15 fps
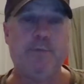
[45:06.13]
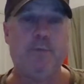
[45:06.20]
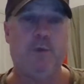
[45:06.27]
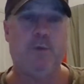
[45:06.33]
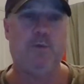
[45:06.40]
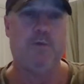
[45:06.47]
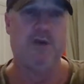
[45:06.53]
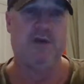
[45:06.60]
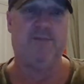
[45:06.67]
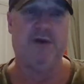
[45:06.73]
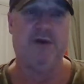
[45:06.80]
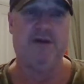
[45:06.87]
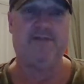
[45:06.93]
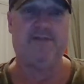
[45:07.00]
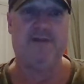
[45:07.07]
But we got a
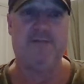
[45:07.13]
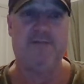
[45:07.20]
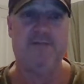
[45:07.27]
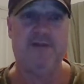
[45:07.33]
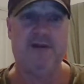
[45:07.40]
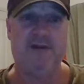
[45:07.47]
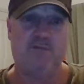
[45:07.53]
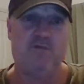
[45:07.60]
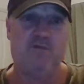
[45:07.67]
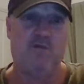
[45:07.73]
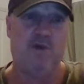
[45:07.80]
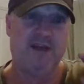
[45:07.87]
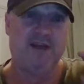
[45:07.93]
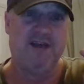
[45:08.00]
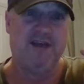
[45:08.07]
bathtub, and
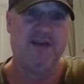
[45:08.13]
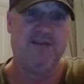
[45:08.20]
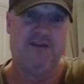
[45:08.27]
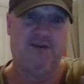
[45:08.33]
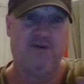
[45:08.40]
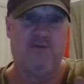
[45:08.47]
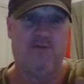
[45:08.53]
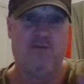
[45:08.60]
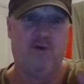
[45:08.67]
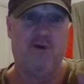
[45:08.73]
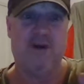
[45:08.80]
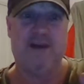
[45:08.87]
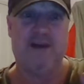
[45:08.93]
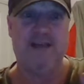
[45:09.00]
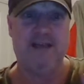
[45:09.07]
one of the hot
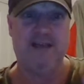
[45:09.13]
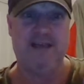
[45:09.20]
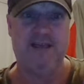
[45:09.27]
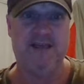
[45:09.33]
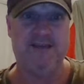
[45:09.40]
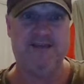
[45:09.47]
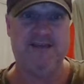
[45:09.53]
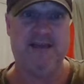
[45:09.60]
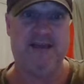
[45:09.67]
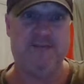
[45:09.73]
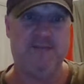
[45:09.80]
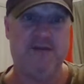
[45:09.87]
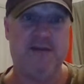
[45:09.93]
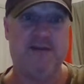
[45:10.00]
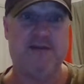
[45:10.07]
water tap,
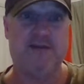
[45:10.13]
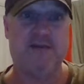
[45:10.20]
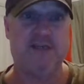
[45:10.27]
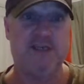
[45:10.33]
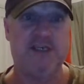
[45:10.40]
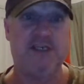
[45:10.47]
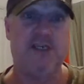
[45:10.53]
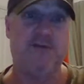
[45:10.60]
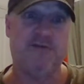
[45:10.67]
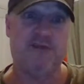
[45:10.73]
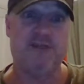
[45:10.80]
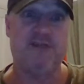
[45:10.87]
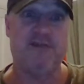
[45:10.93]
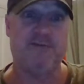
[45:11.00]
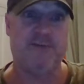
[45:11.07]
and CJ was
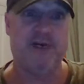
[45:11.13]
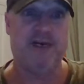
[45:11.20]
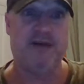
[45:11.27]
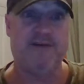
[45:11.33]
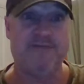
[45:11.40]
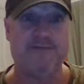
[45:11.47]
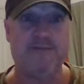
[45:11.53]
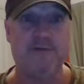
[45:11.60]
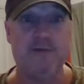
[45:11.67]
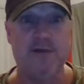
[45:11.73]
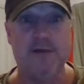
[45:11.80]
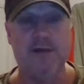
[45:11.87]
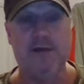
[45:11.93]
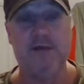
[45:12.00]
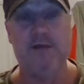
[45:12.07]
in the bath,
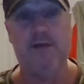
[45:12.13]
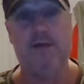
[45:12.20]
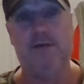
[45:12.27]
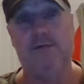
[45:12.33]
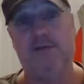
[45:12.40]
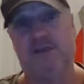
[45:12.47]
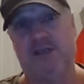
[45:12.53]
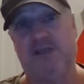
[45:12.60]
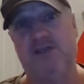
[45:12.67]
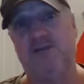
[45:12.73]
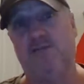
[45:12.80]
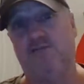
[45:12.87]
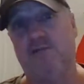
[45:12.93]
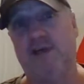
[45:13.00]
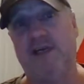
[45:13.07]
was
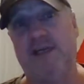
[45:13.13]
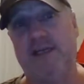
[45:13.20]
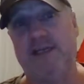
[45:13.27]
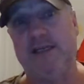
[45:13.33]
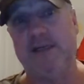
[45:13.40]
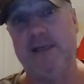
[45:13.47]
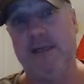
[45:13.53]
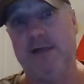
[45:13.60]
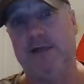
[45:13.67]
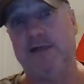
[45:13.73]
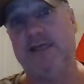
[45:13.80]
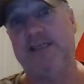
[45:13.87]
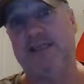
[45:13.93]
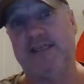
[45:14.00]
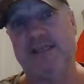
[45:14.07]
still running. I
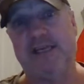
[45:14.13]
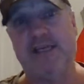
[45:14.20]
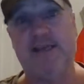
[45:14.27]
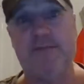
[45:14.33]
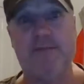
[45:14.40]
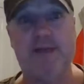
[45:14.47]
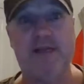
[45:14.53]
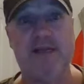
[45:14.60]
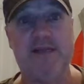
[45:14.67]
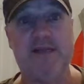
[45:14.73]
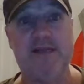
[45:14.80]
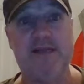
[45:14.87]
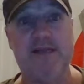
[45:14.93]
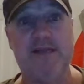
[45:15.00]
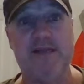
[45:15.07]
had to take him out.
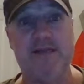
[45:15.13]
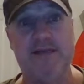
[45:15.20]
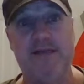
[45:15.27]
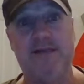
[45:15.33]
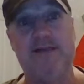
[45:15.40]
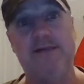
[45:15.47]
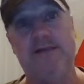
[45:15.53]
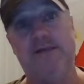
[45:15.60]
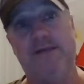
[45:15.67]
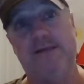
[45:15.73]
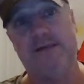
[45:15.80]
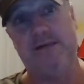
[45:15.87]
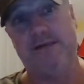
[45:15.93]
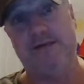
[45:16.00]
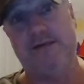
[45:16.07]

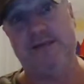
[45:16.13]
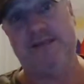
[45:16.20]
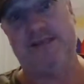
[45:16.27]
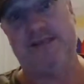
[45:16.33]
I had to